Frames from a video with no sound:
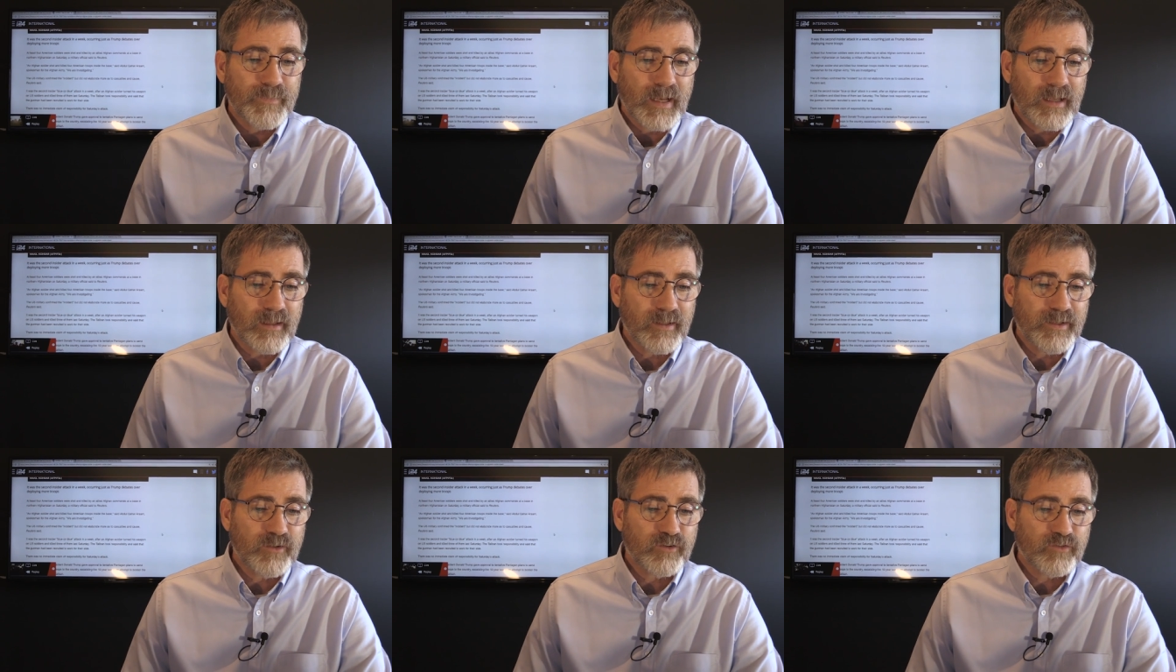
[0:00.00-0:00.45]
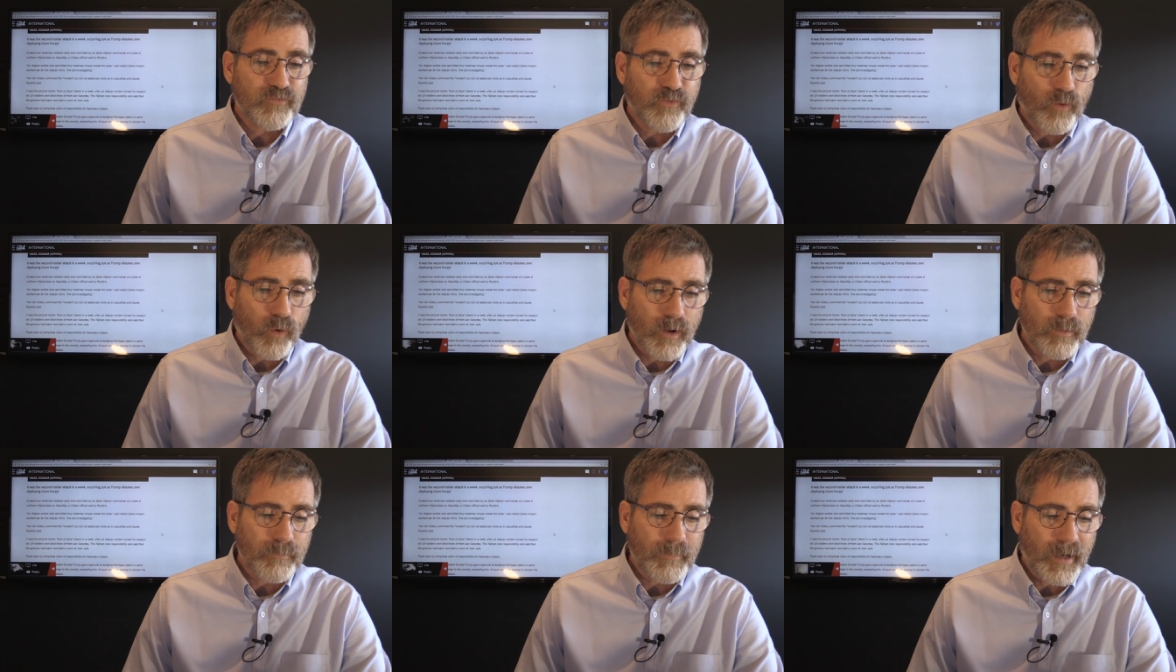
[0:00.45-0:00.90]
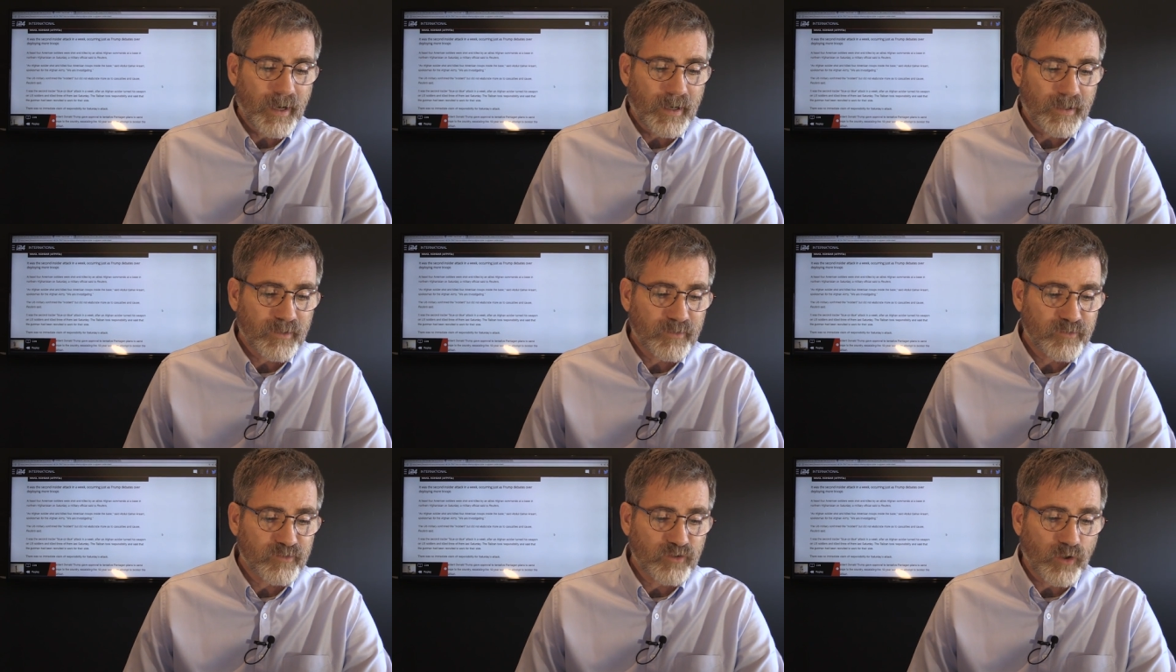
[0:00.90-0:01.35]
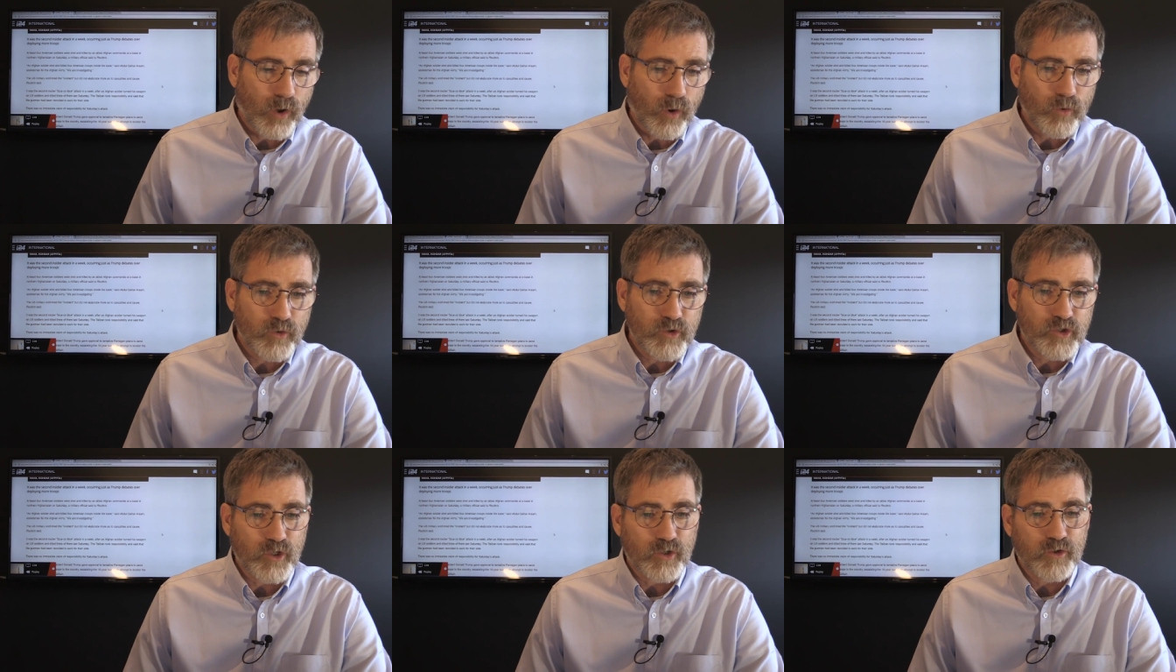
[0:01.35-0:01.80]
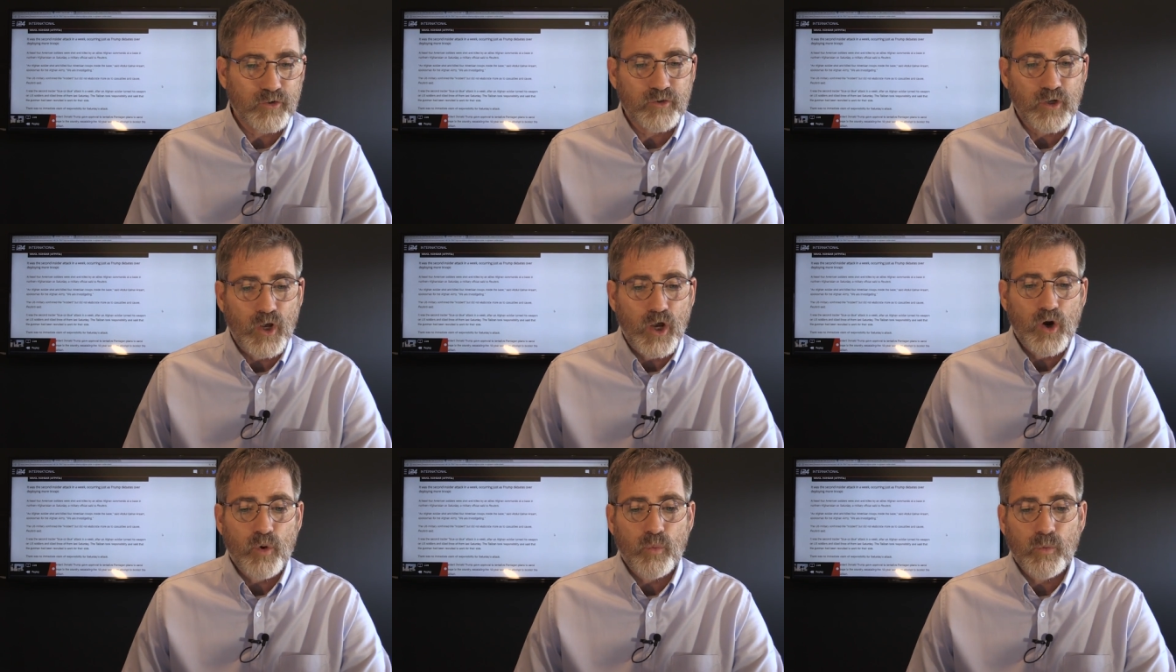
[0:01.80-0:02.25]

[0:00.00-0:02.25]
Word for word: at least four American soldiers